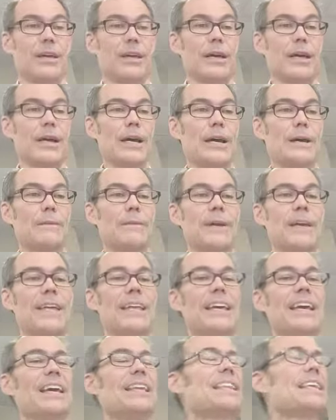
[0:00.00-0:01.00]

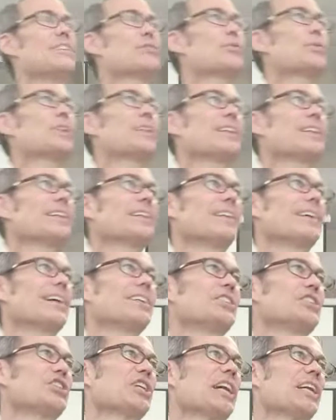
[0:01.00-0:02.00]
And that's what
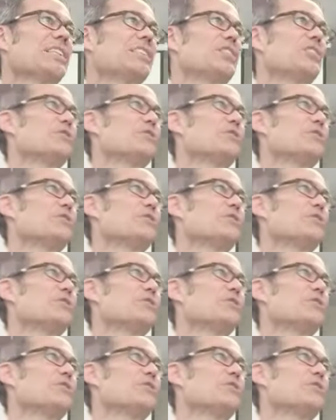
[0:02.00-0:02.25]
God chides